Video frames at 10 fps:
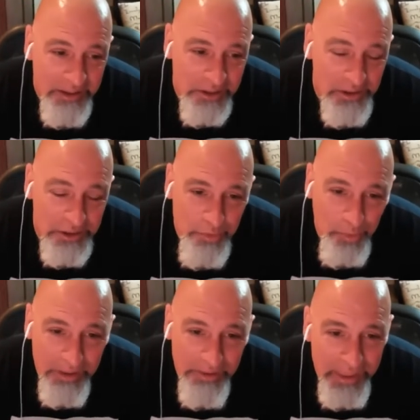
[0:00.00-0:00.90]
So I just
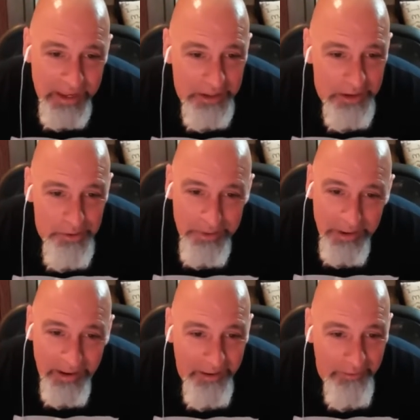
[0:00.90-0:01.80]
want to thank you
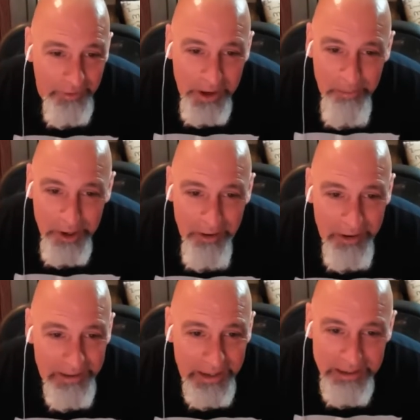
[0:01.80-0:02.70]
for coming
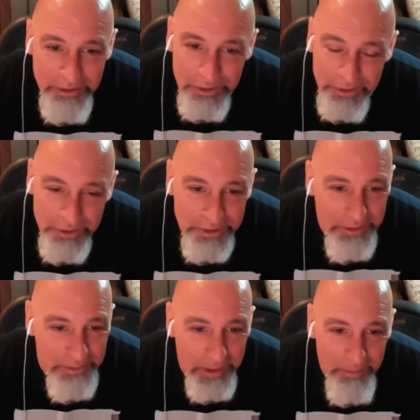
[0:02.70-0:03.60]
on and introduce
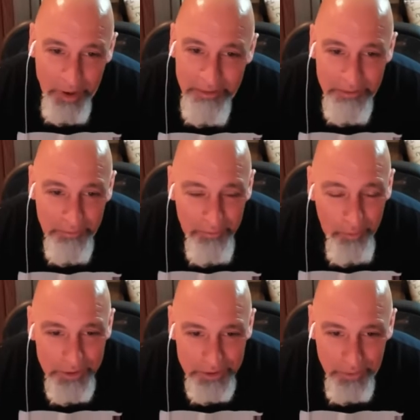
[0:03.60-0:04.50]
you. And brother, the
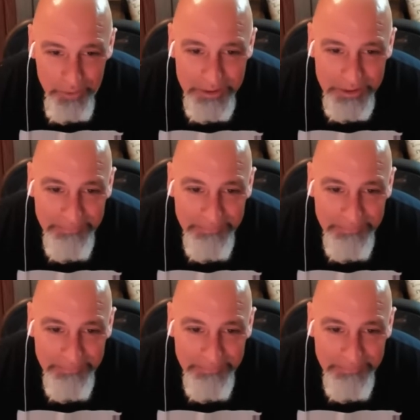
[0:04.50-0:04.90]
floor is yours.